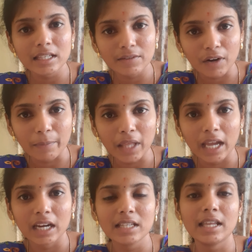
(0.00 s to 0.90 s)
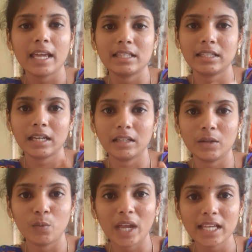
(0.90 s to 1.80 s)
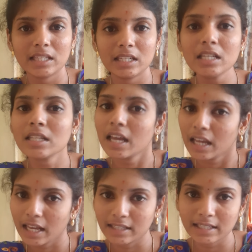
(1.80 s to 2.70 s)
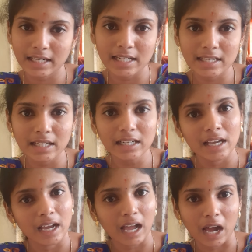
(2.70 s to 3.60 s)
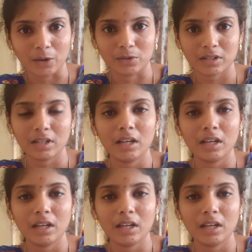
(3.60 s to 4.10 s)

From the anus the waste is excreted out.